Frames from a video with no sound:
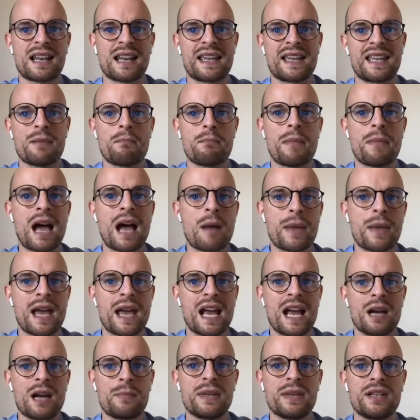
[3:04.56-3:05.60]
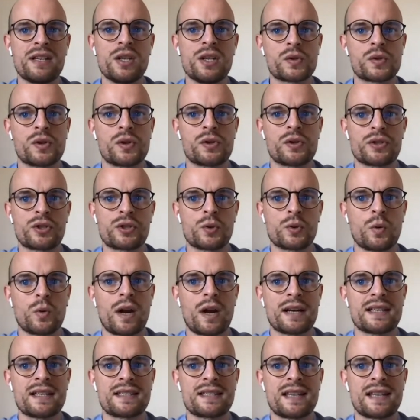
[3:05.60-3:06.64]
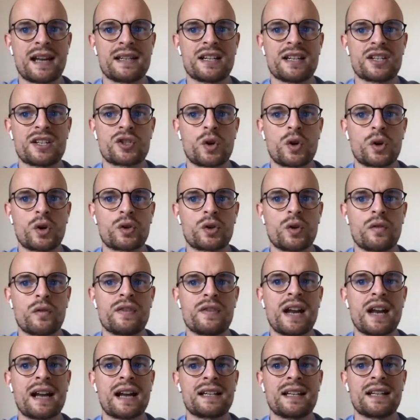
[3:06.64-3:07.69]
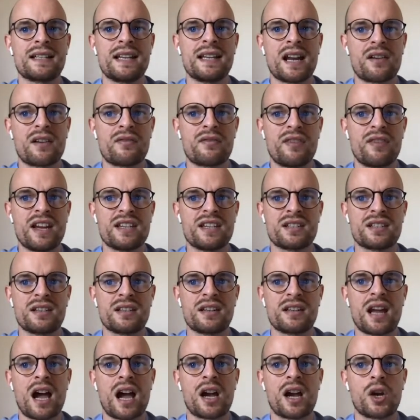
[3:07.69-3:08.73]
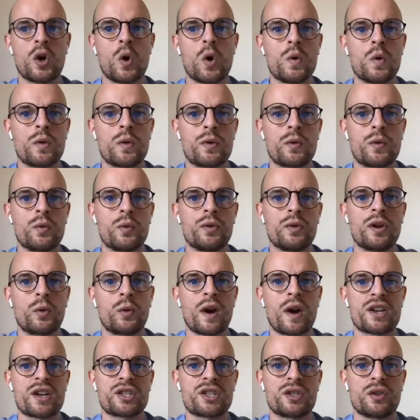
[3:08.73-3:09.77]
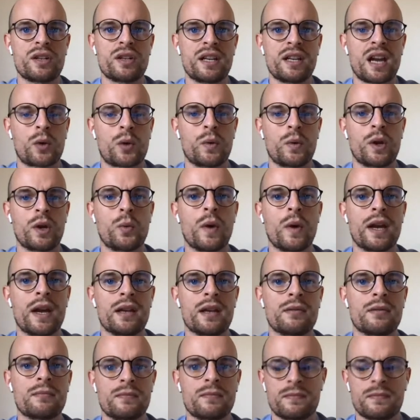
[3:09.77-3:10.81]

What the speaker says: like a map, helping users to understand the structure of data they are facing and go through the question in a quick way.